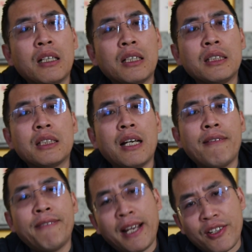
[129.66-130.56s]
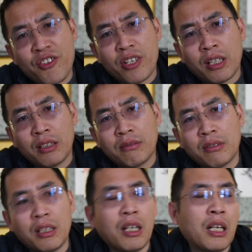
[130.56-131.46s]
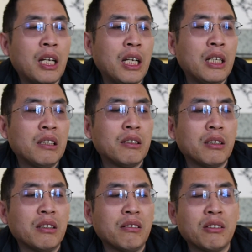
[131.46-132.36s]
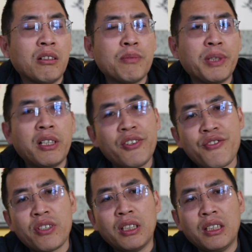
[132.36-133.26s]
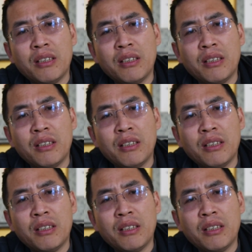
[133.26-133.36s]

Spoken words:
is a fact, not because